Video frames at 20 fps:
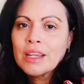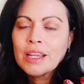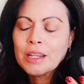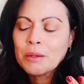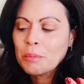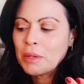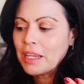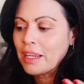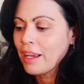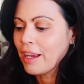
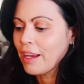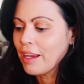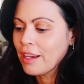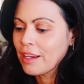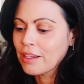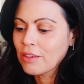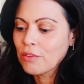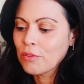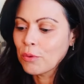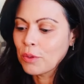in my
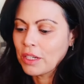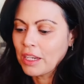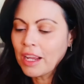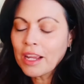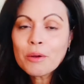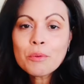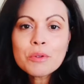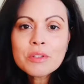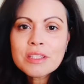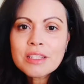head of when
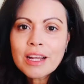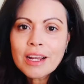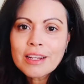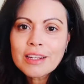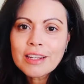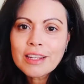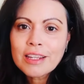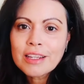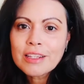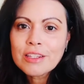I was that
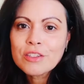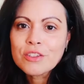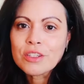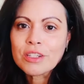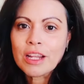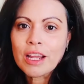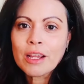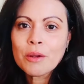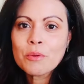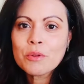age
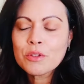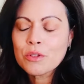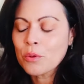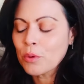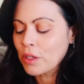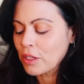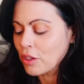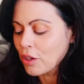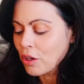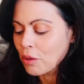and I was
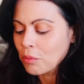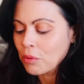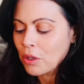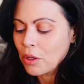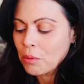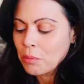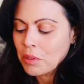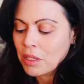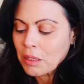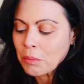going to
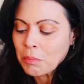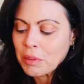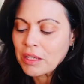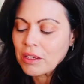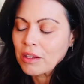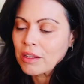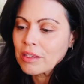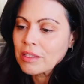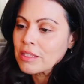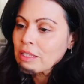homecoming,
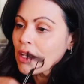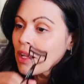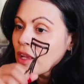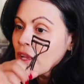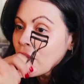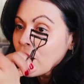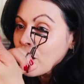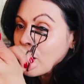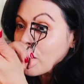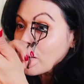because
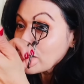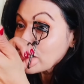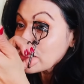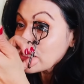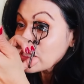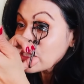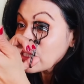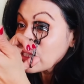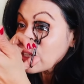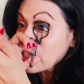
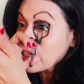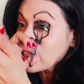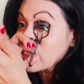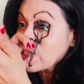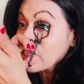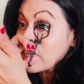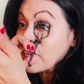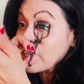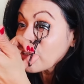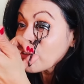honestly, like,
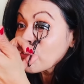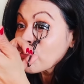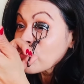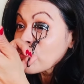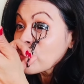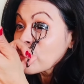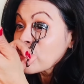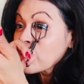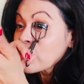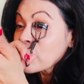life
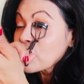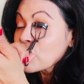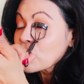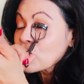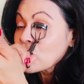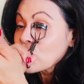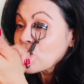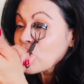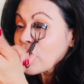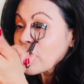
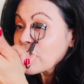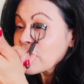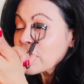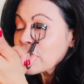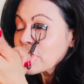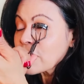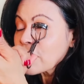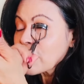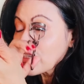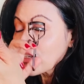
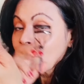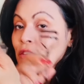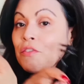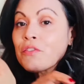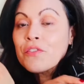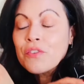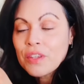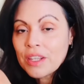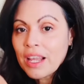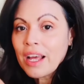just
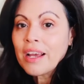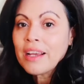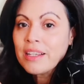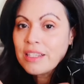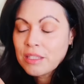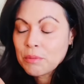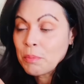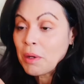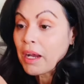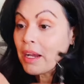
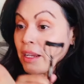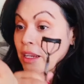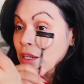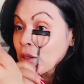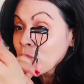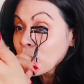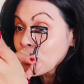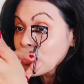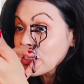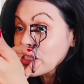flies by.
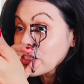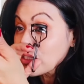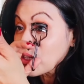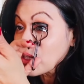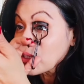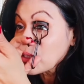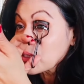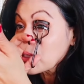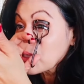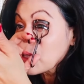It really
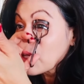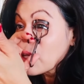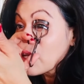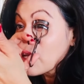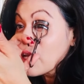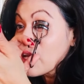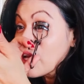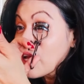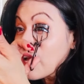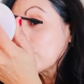does.
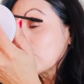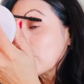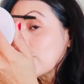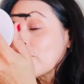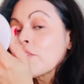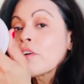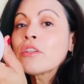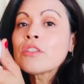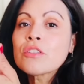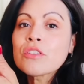Well,
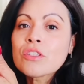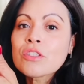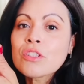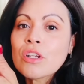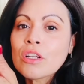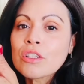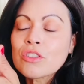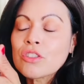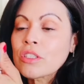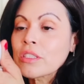I felt
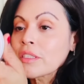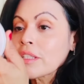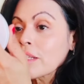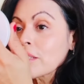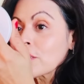nostalgic,